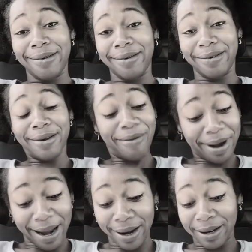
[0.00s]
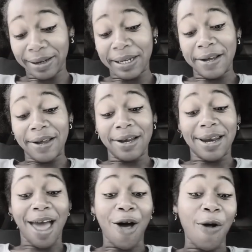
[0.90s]
Okay.
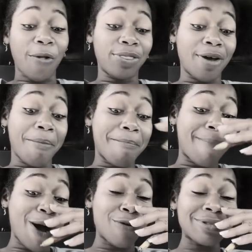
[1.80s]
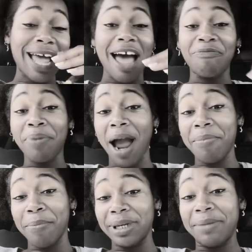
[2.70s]
Now, the most I've
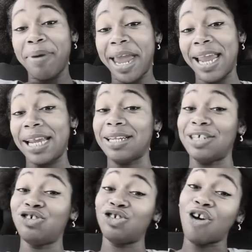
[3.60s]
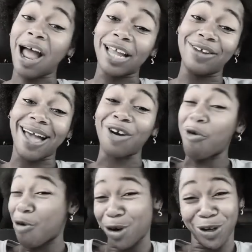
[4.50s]
probably paid is, you know how you gotta
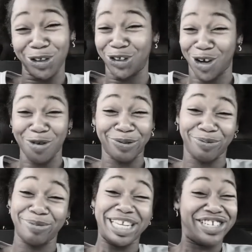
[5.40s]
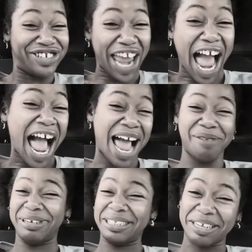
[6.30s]
order the shirt from your job
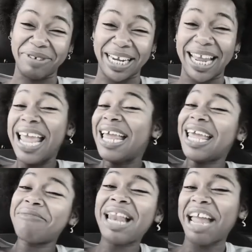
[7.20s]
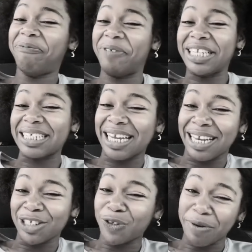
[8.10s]
and stuff like that. They be like
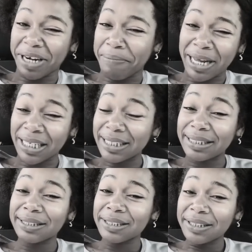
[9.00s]
$15 or $20.